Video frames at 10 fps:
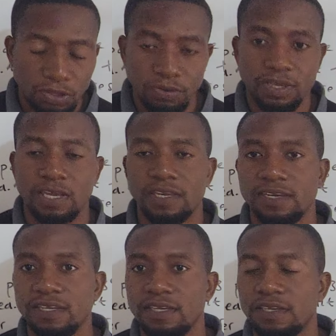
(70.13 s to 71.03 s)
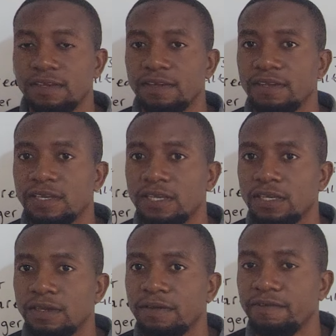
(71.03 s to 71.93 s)
you can
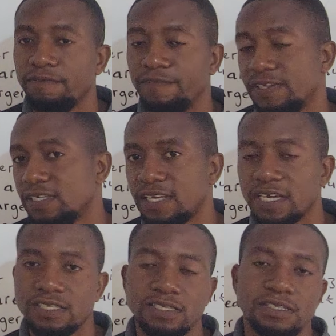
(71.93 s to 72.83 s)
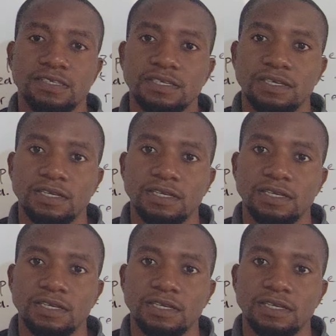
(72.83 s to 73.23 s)
visit us.